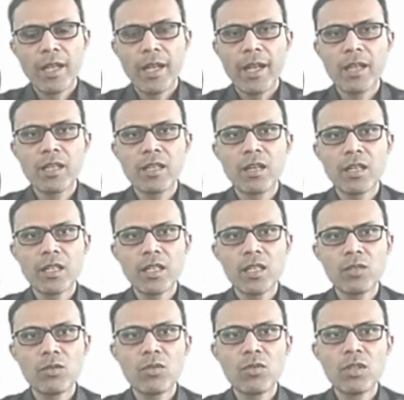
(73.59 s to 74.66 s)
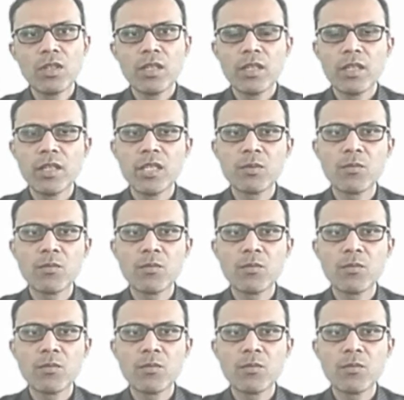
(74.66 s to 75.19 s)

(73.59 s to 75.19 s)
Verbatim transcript: and cutting tool is